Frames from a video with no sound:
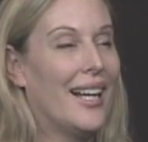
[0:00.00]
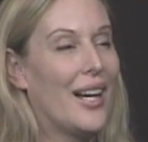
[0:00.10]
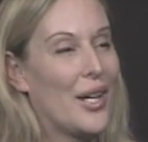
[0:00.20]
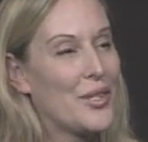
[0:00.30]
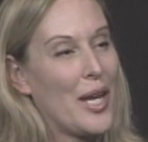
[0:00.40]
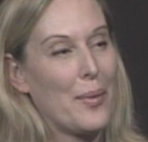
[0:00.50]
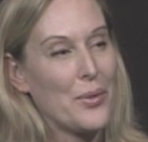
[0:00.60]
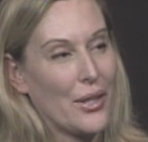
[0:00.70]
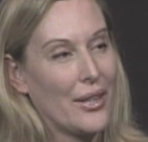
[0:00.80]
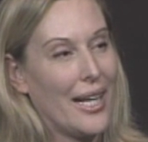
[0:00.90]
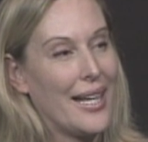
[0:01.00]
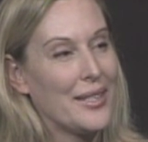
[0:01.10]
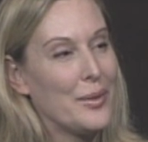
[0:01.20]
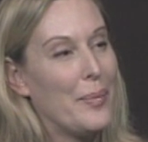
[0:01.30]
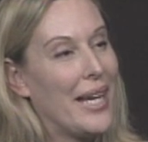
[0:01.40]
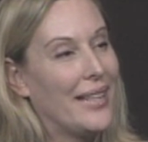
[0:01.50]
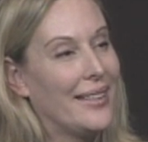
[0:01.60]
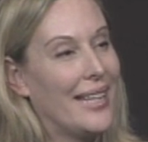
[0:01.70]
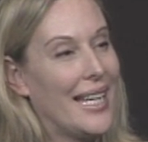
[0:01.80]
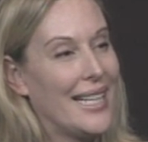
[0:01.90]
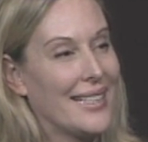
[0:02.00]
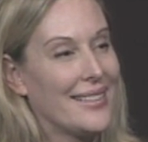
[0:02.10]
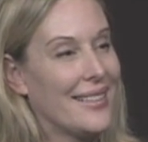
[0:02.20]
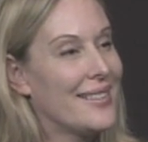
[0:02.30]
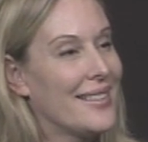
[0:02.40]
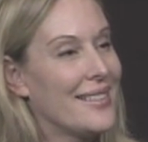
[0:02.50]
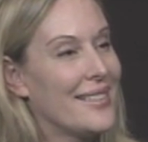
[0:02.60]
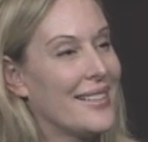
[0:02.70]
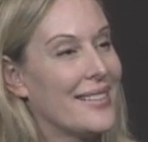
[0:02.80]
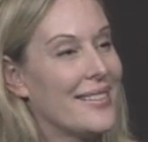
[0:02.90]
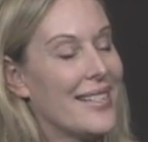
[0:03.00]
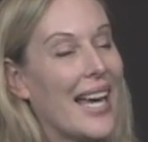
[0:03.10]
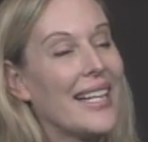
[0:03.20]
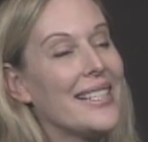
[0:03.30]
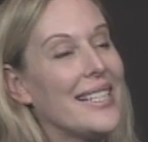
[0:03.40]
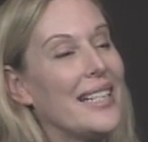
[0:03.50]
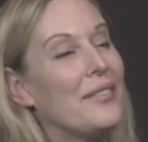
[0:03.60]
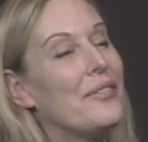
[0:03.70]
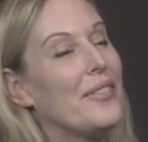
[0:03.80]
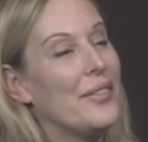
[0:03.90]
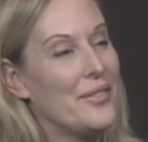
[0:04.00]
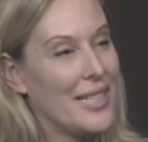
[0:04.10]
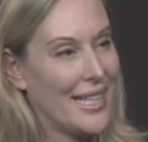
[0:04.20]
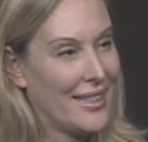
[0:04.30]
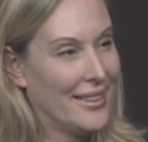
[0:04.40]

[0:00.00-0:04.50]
Our chapter has been in existence since 1950.